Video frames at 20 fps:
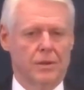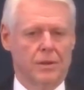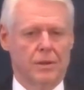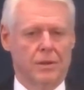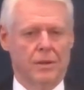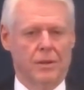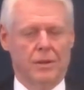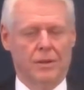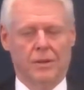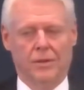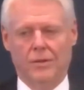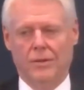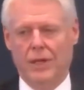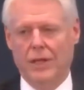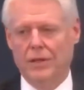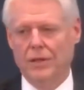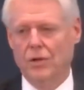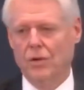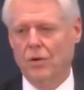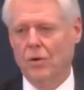That
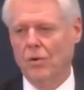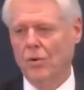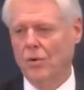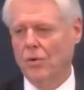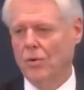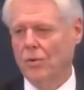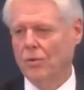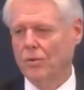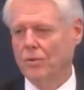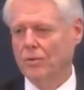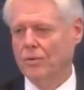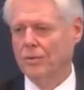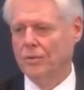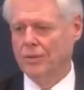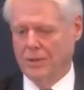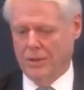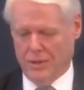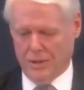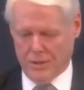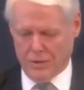goal.
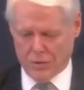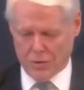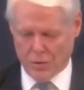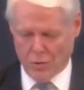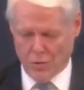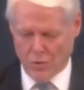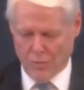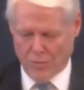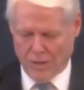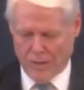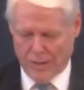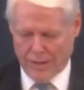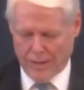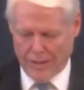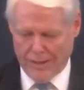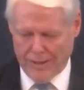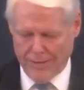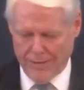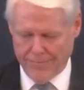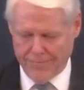So by
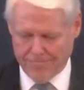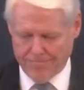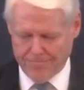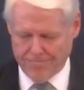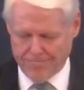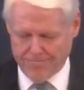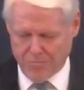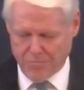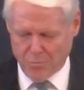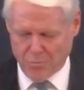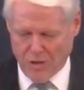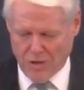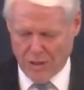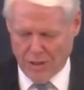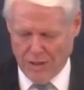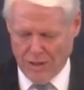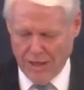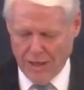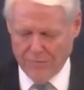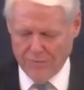
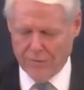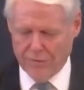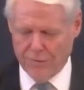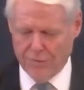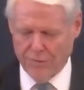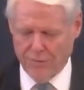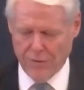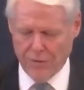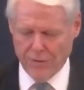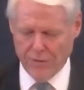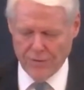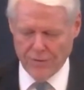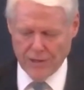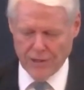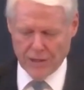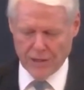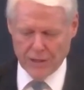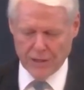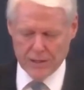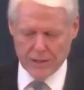having faith in the
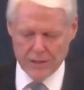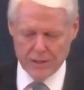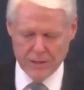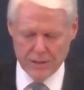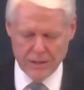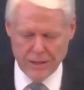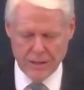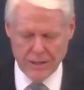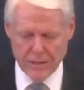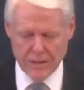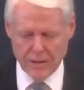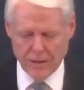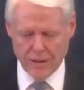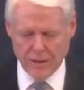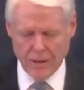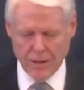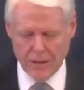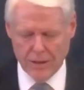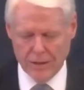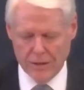unseen God
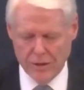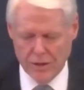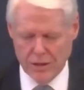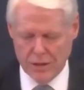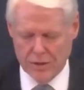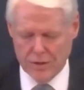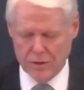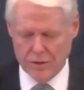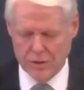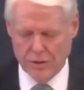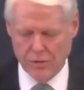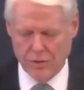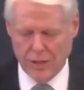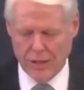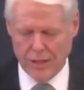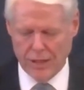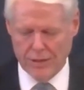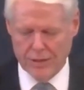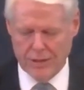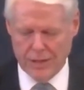and Jesus Christ
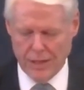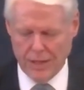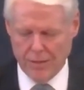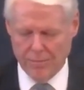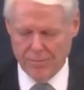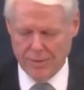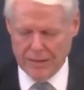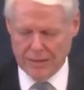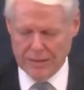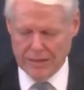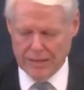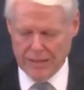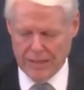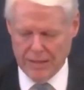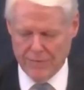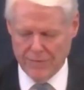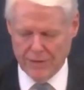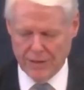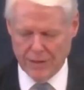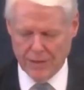and
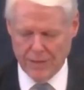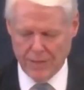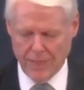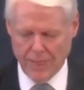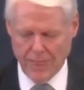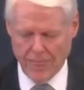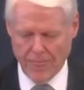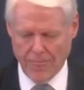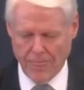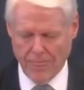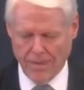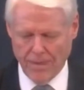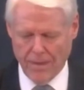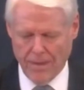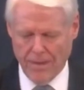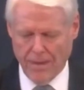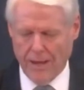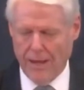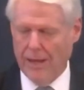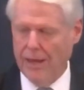believing
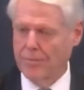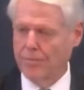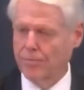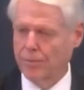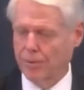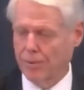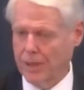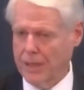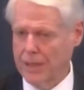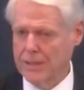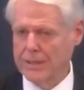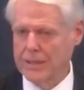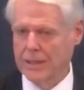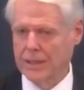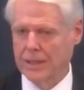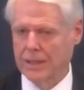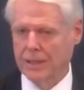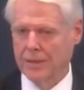and praising him,